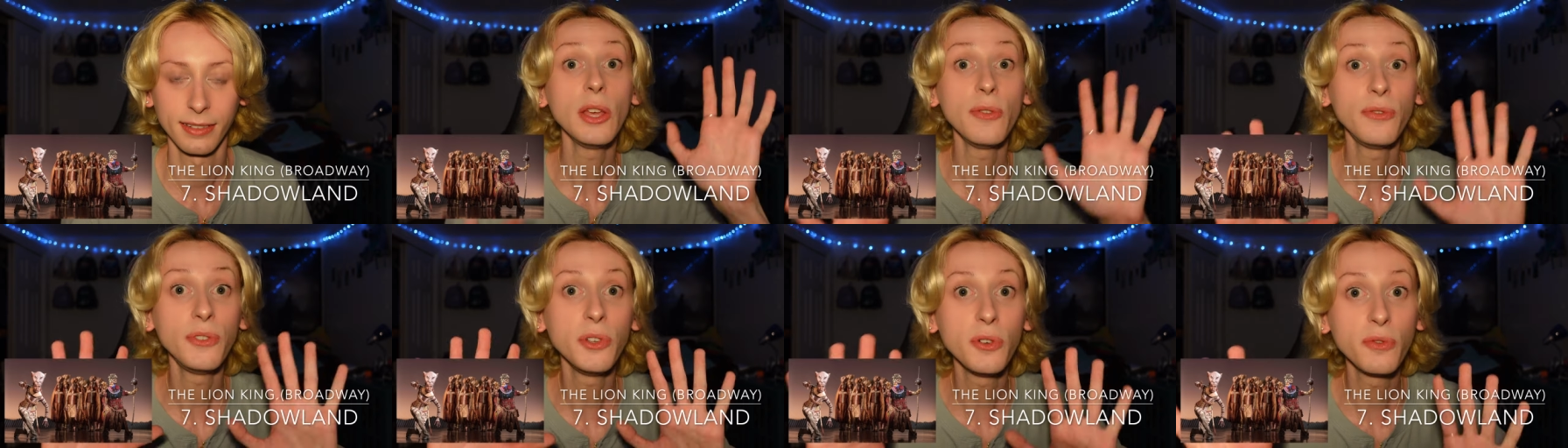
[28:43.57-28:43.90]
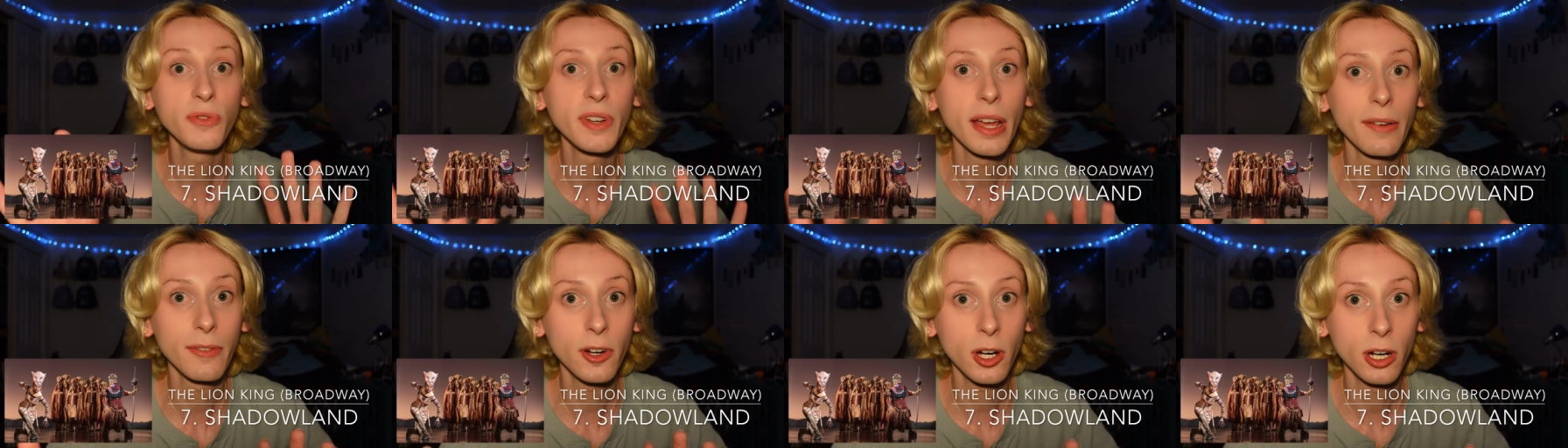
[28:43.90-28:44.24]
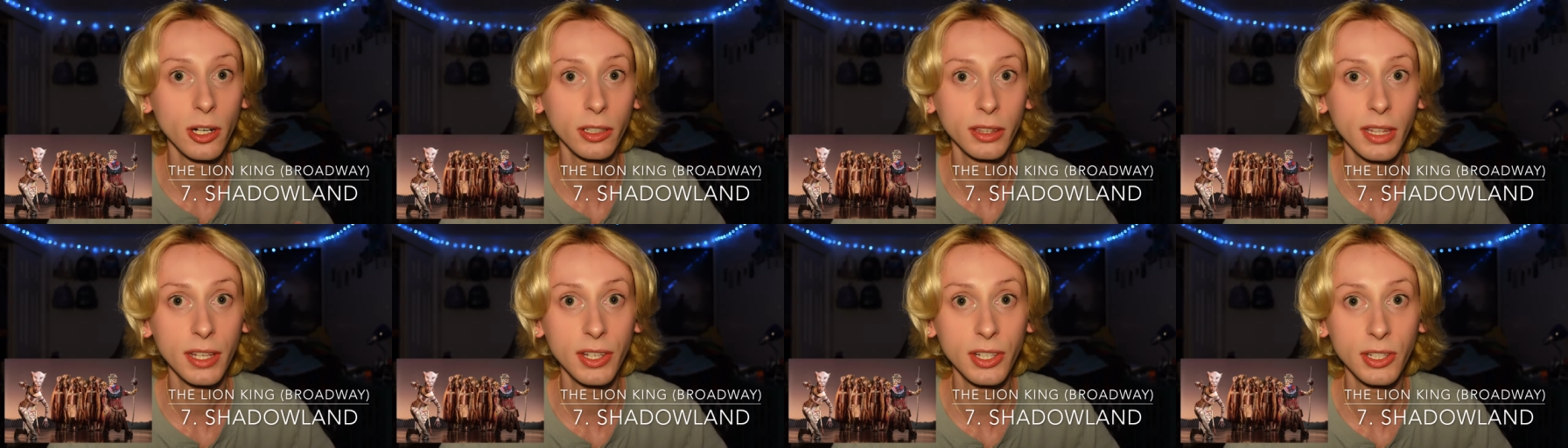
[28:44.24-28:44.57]
If you've never
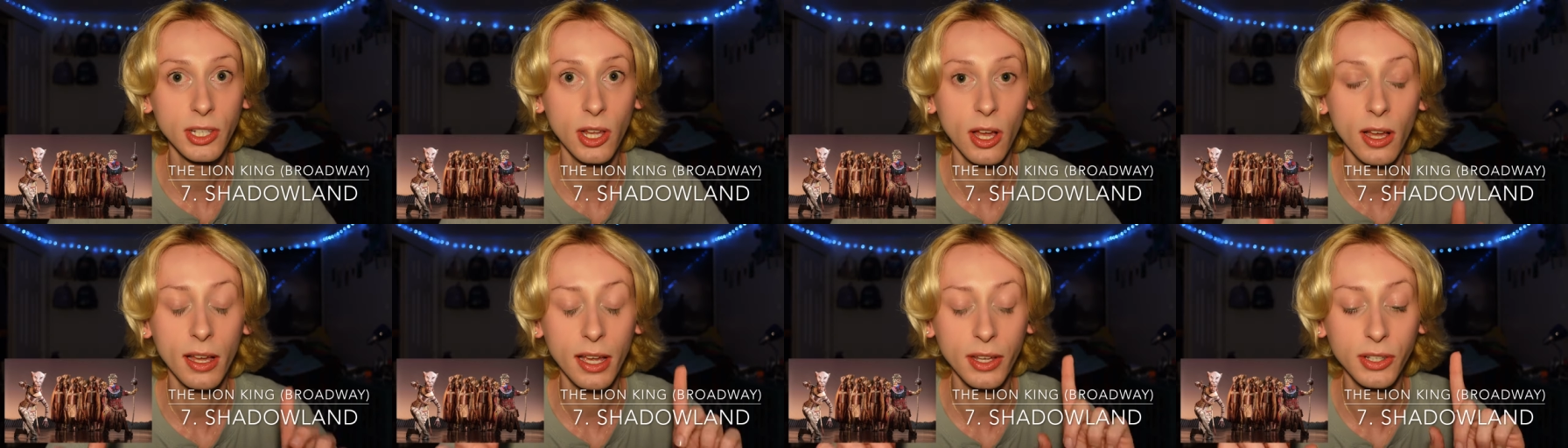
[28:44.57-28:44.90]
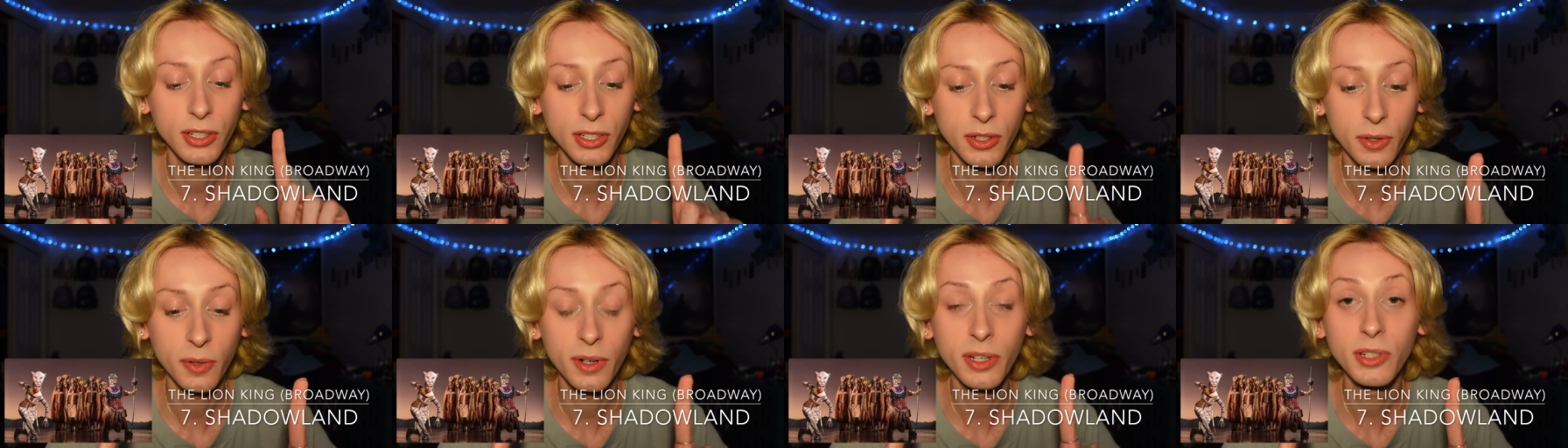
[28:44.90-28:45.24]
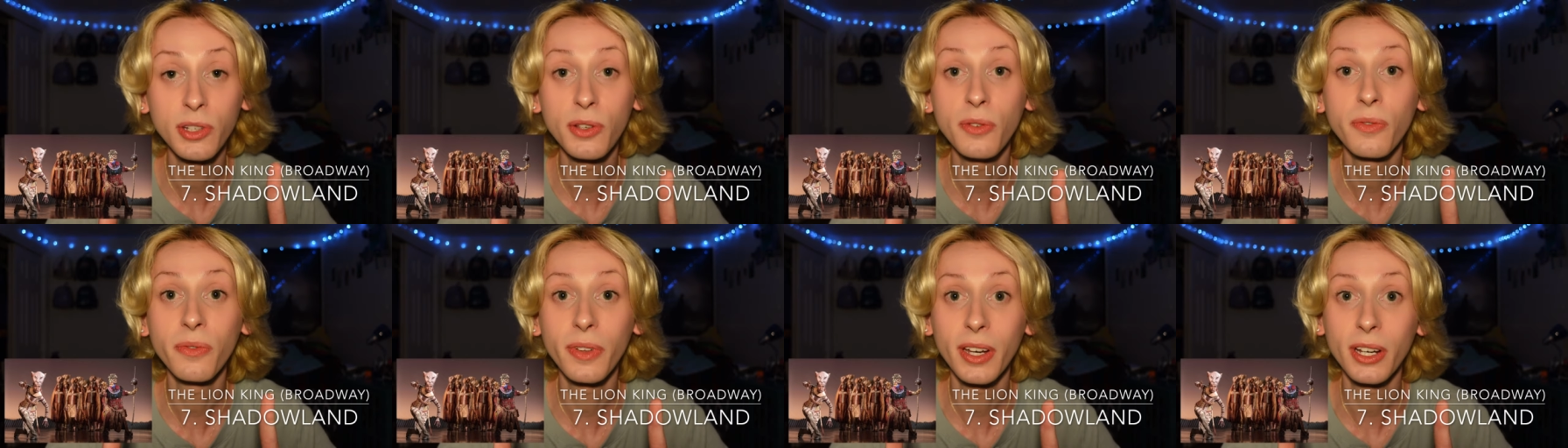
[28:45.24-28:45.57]
heard this song, as soon
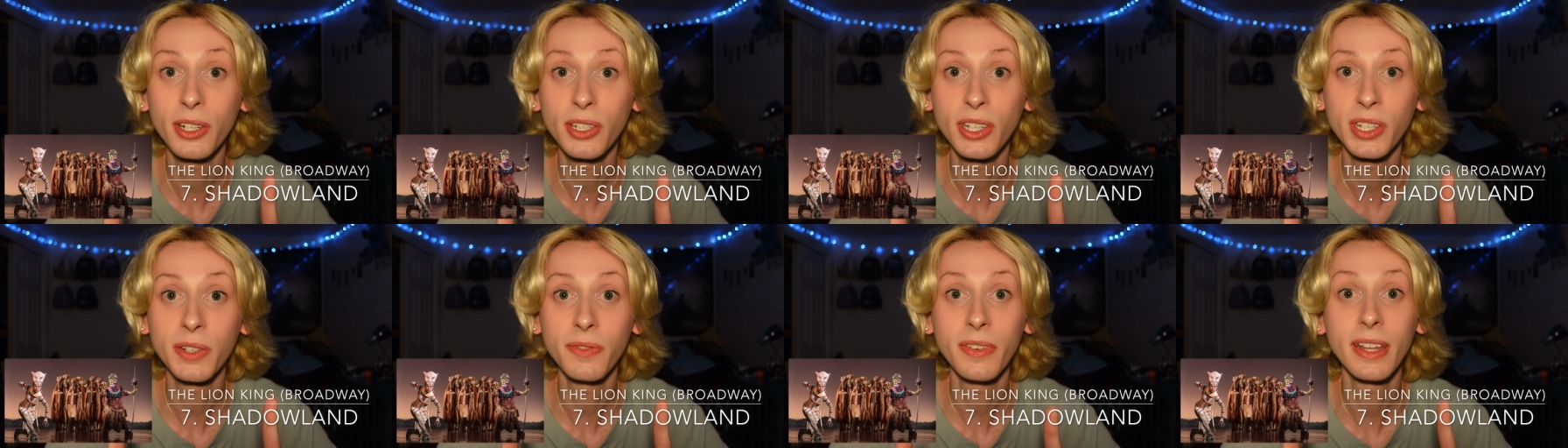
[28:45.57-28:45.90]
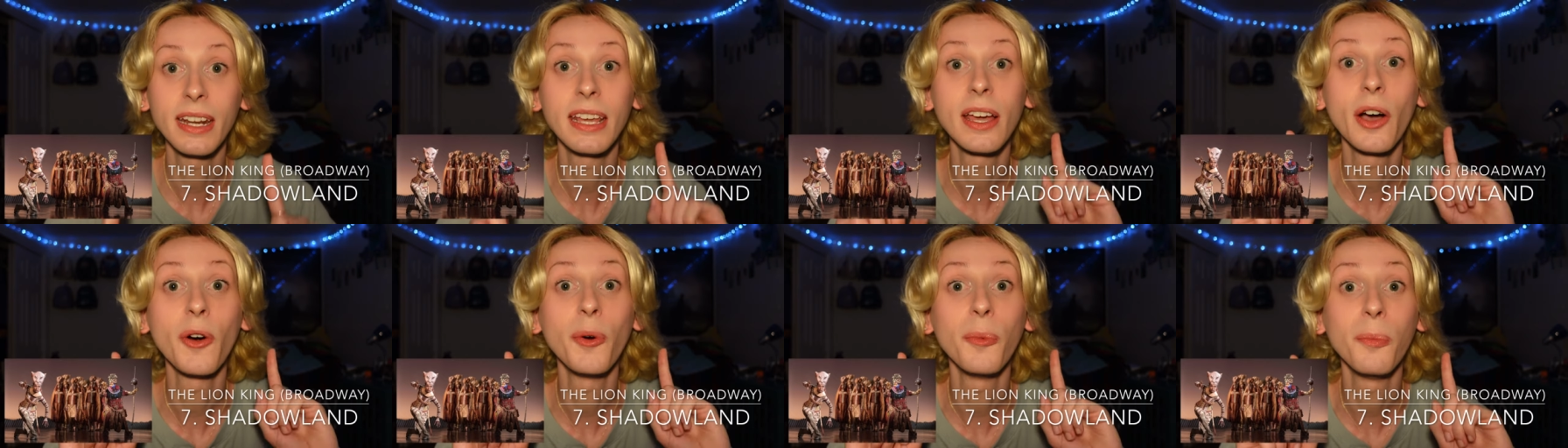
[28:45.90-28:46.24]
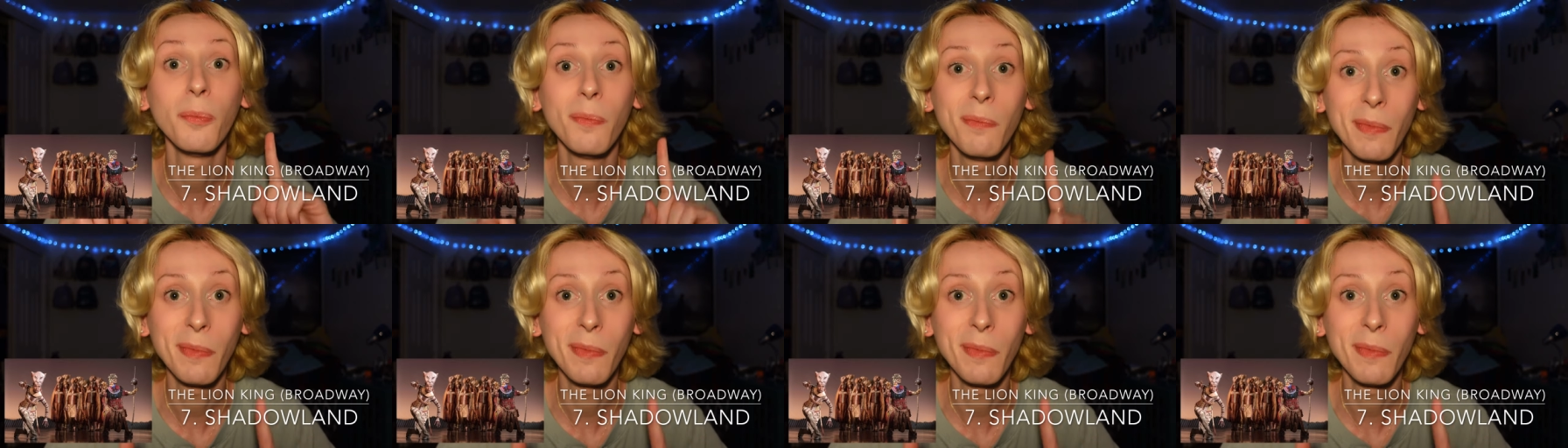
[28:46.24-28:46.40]
as you finish this video,